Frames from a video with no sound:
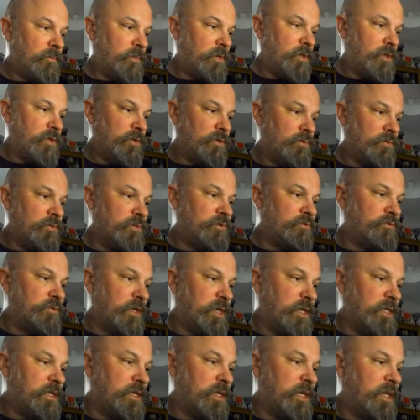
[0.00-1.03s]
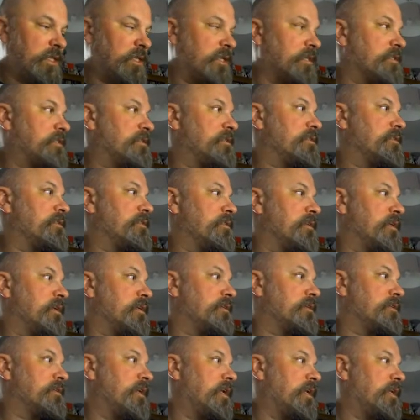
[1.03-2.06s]
It's always tricky to get these things
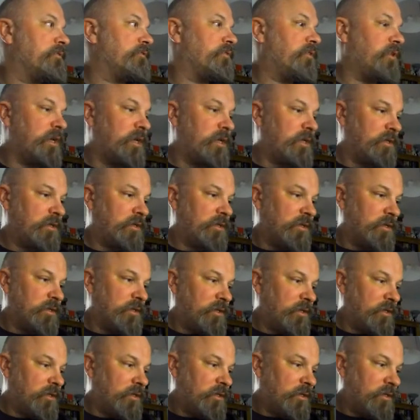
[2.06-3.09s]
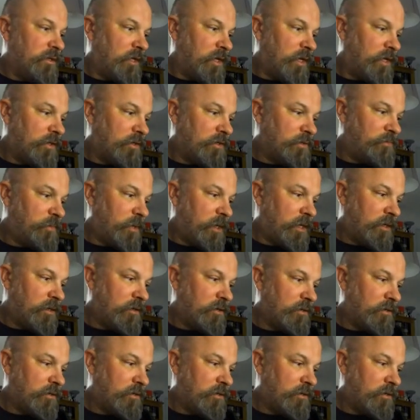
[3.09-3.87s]
exactly right. That looks better.